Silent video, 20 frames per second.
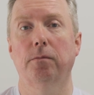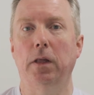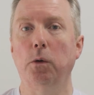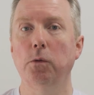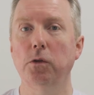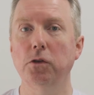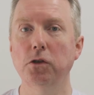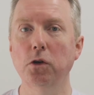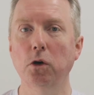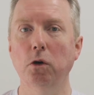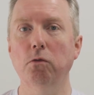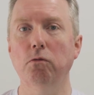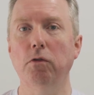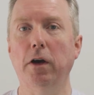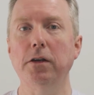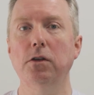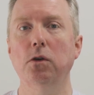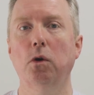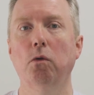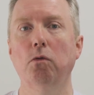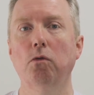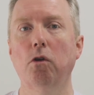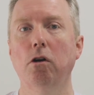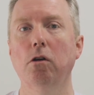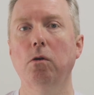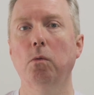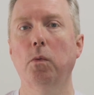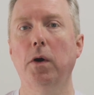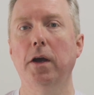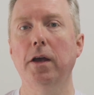Now there's no right or
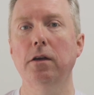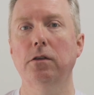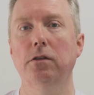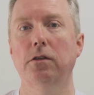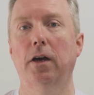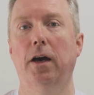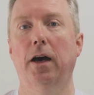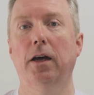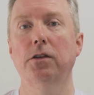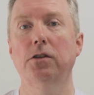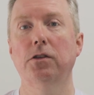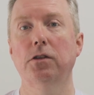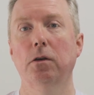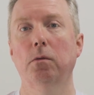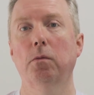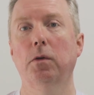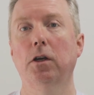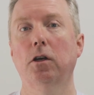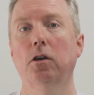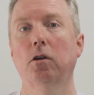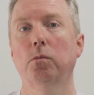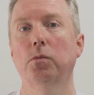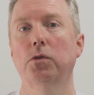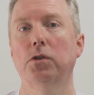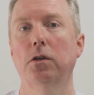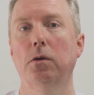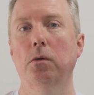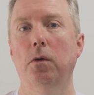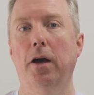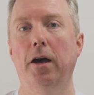wrong way to answer when it comes
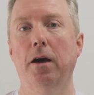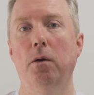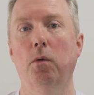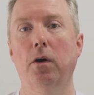to uh,